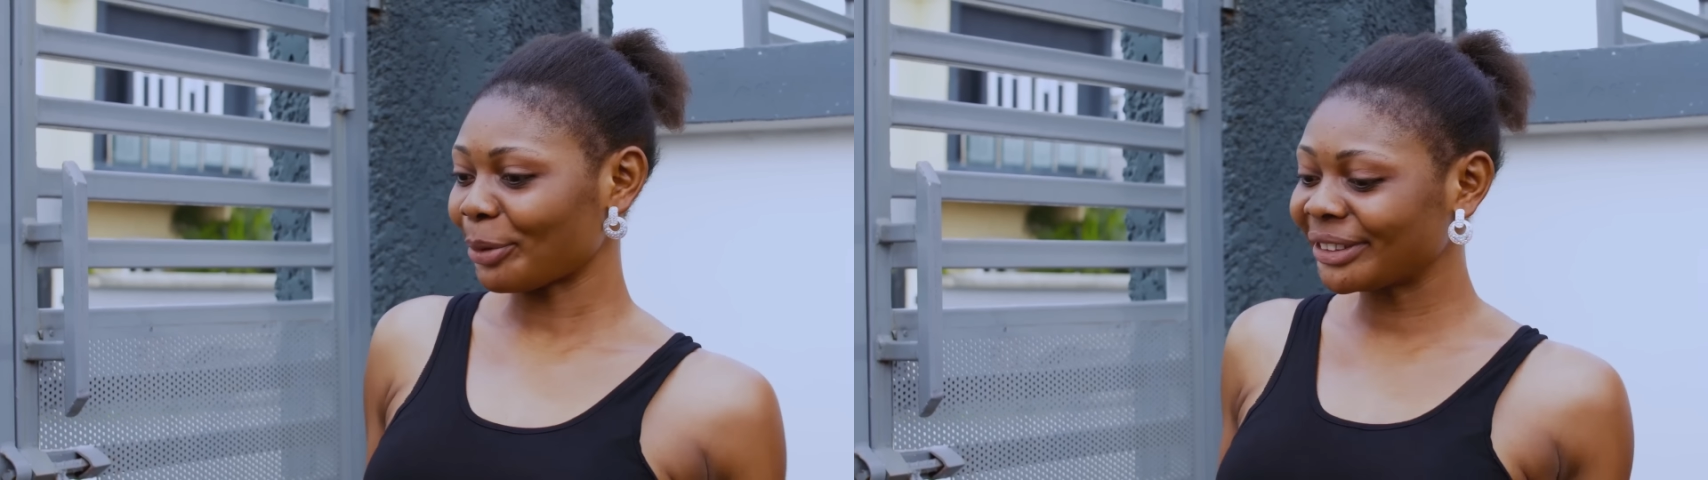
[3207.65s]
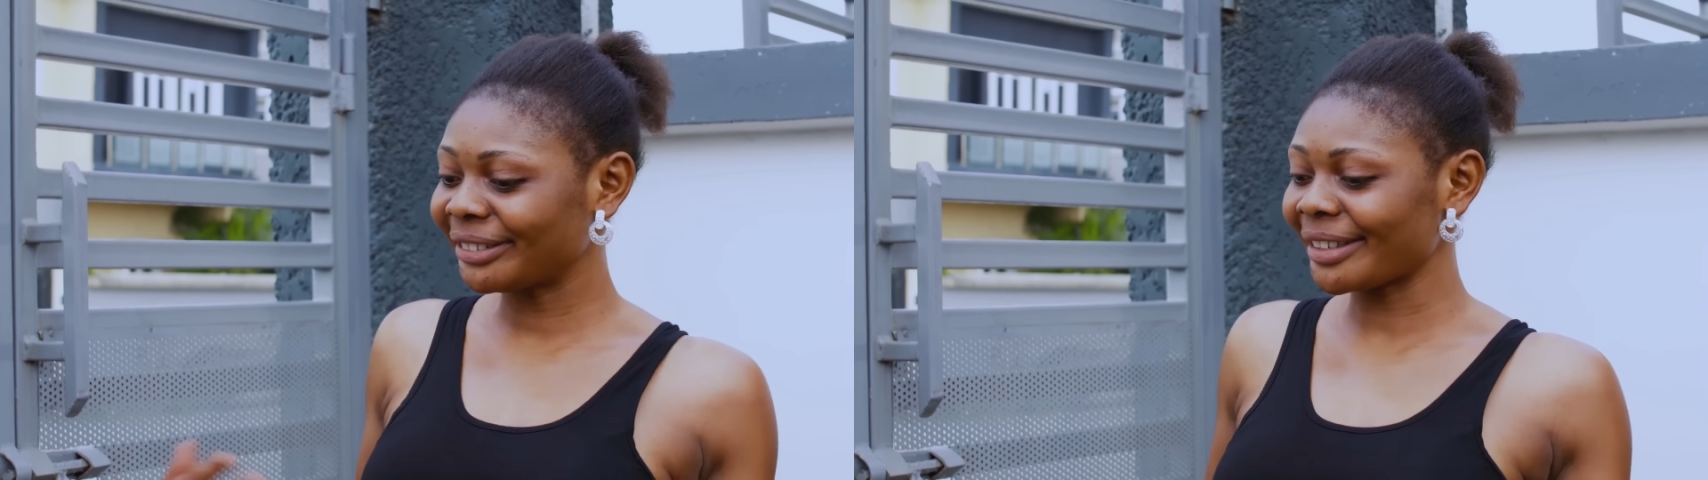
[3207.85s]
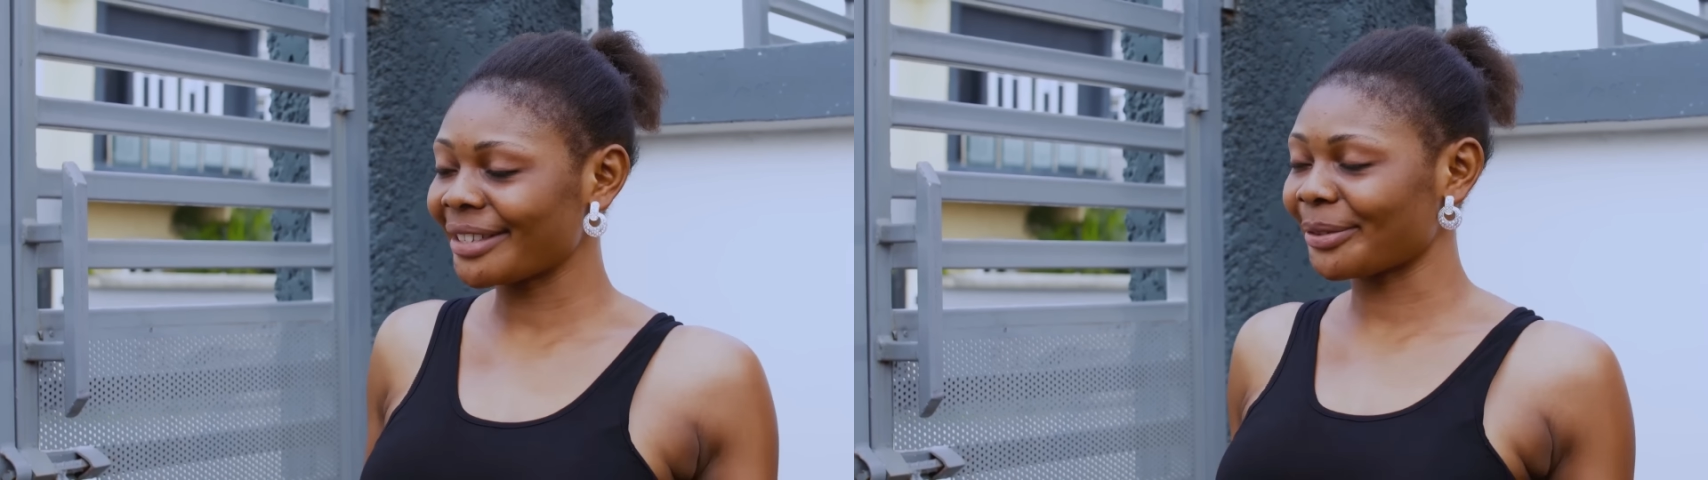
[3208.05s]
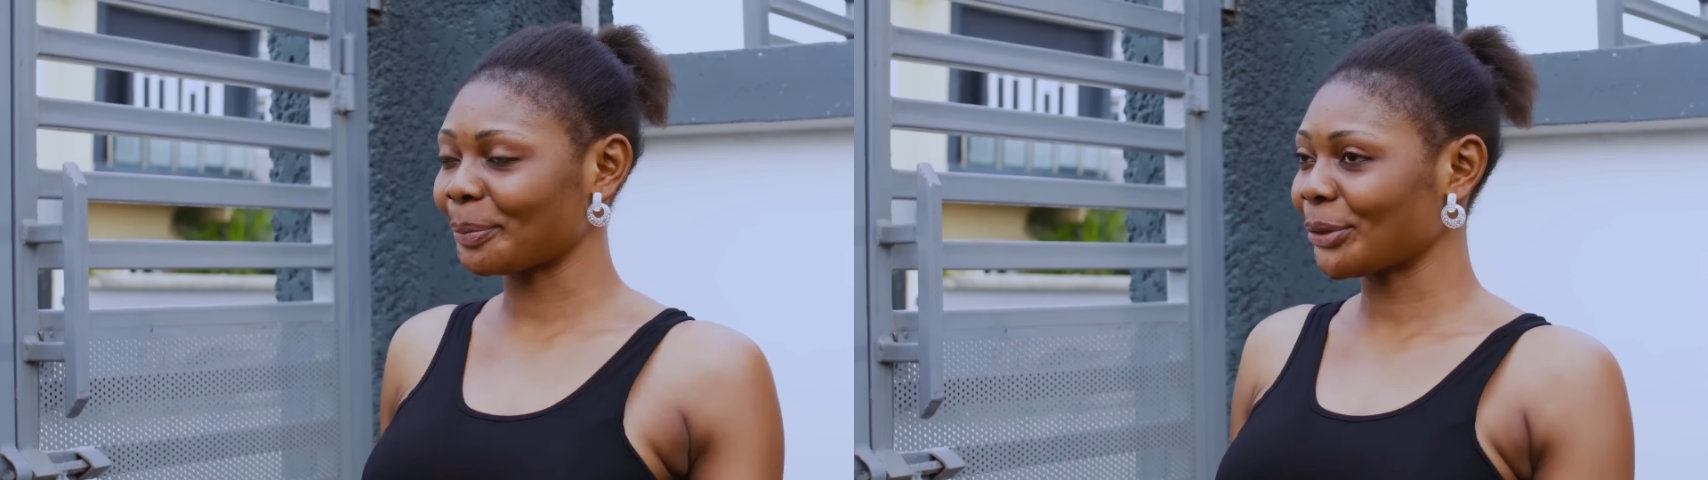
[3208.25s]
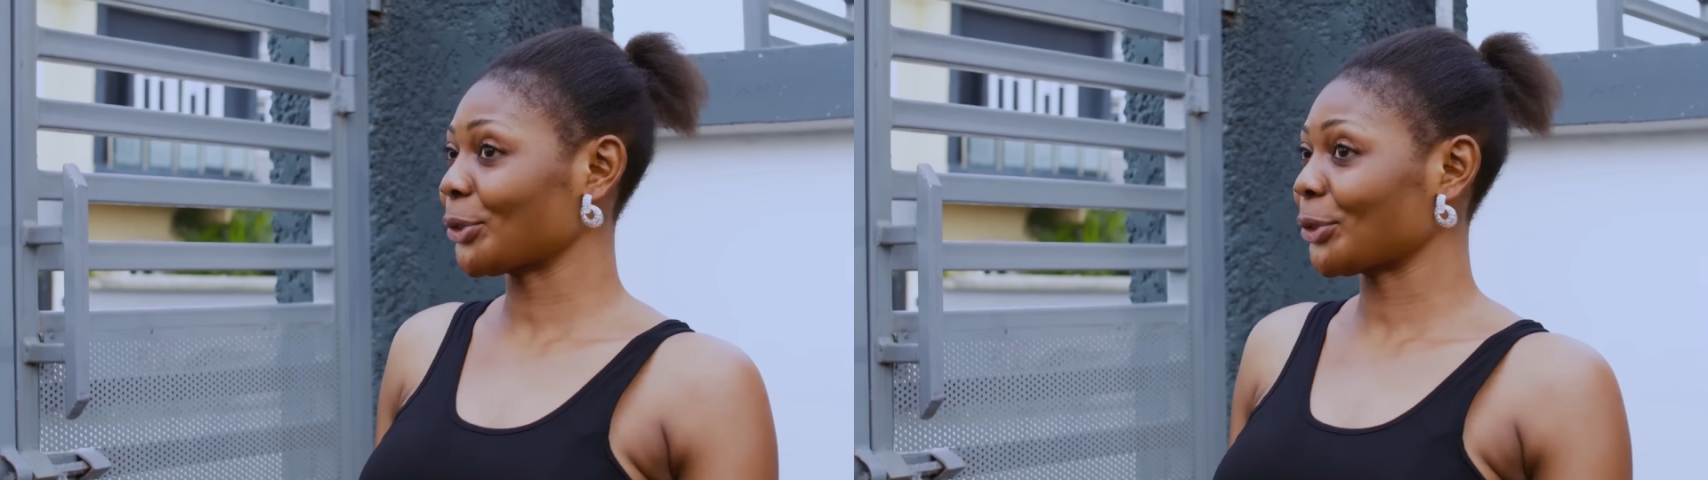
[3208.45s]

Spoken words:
all dressed up